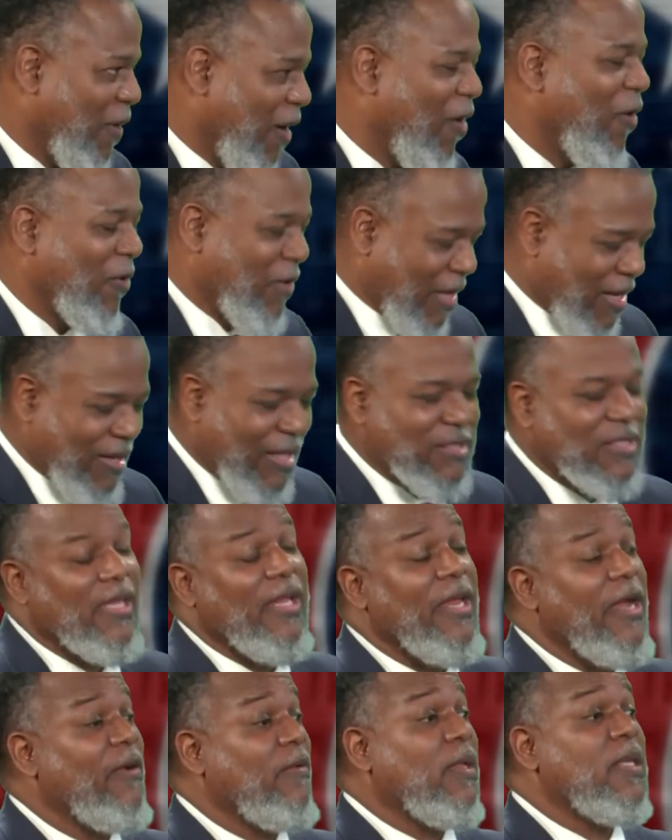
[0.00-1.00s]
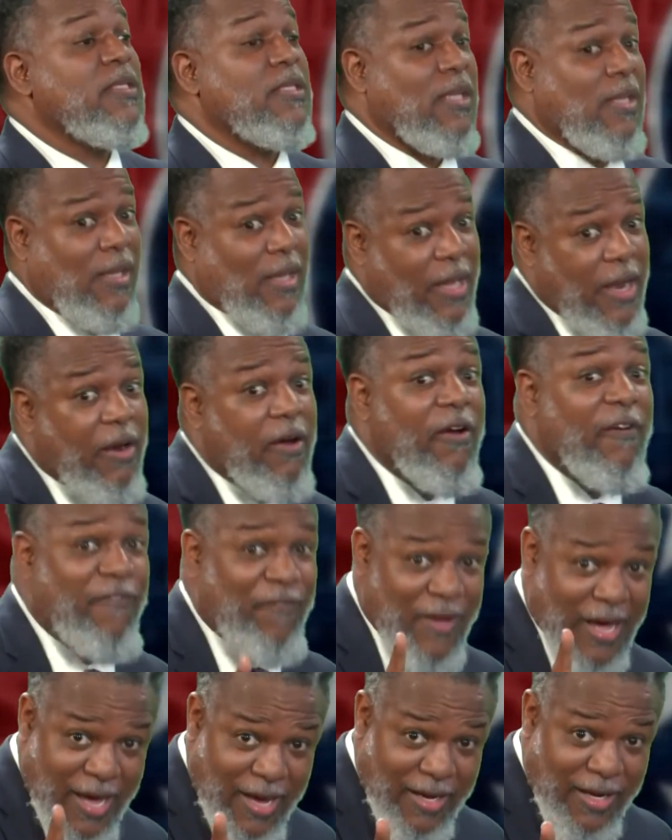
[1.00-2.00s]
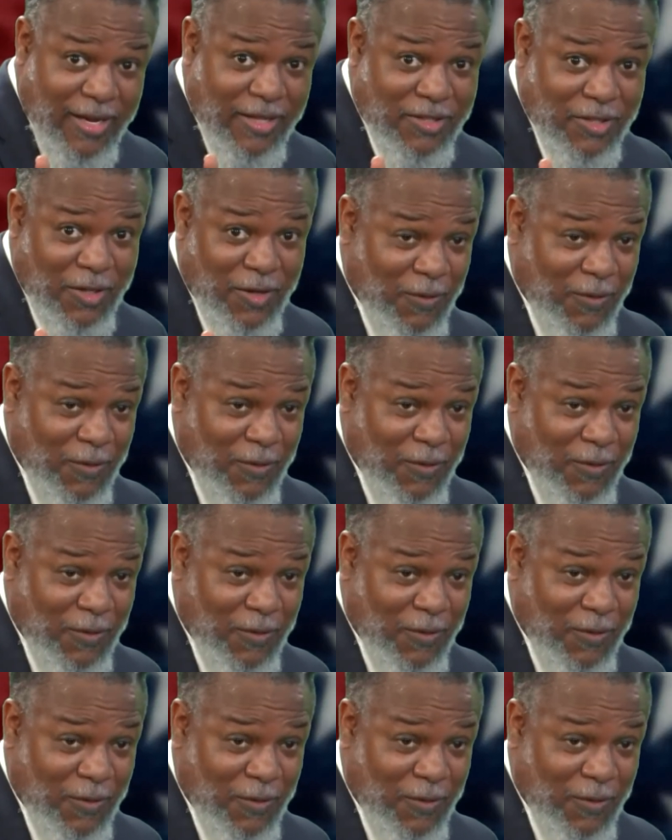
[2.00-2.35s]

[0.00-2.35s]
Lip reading: Okay, let's clarify that, y'all.